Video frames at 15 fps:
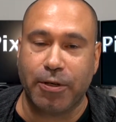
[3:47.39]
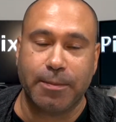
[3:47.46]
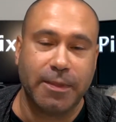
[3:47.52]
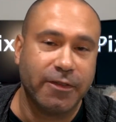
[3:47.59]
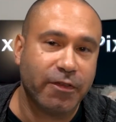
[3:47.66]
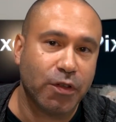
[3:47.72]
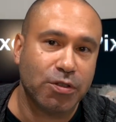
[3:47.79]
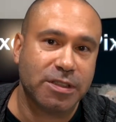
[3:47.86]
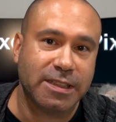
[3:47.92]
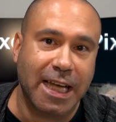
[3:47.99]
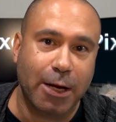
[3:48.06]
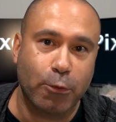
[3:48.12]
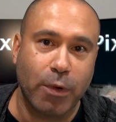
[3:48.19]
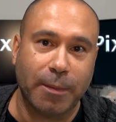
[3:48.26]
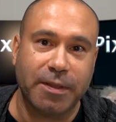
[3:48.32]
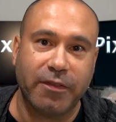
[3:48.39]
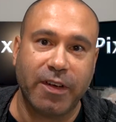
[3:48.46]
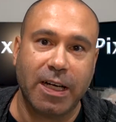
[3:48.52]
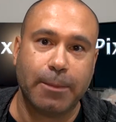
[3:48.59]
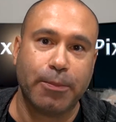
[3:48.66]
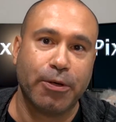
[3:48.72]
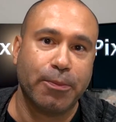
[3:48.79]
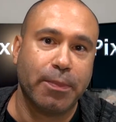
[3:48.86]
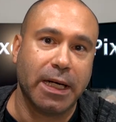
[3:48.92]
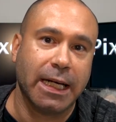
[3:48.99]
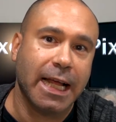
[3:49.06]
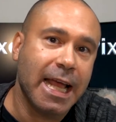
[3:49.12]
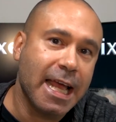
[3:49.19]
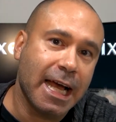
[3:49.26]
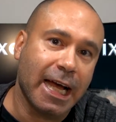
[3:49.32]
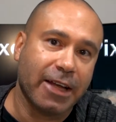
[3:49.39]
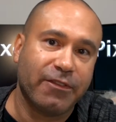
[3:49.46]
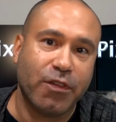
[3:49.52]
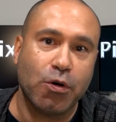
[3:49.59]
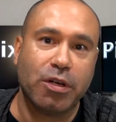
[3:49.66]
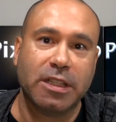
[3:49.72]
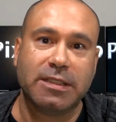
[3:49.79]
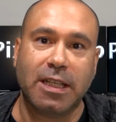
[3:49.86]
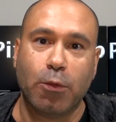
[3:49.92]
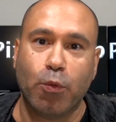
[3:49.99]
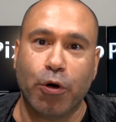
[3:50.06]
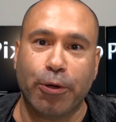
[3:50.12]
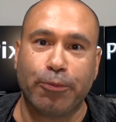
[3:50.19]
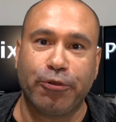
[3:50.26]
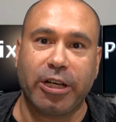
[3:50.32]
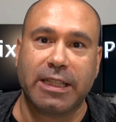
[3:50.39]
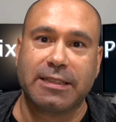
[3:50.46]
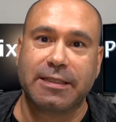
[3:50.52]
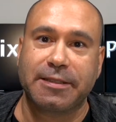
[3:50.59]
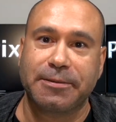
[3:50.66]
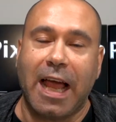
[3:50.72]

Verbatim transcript: I'm a full stack web developer, but I focus on WordPress.